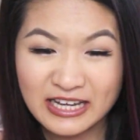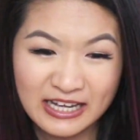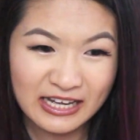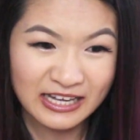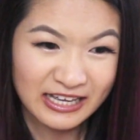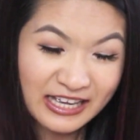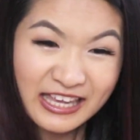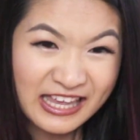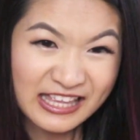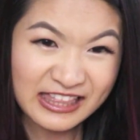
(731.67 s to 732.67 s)
uh,
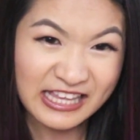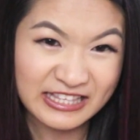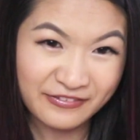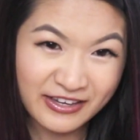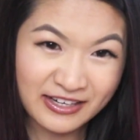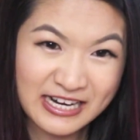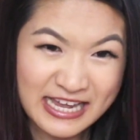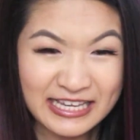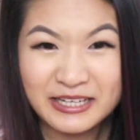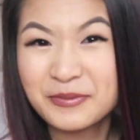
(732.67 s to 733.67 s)
this
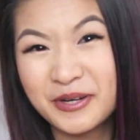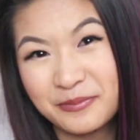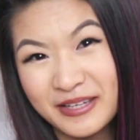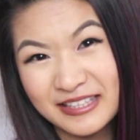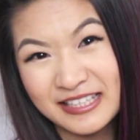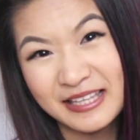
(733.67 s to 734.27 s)
very inappropriate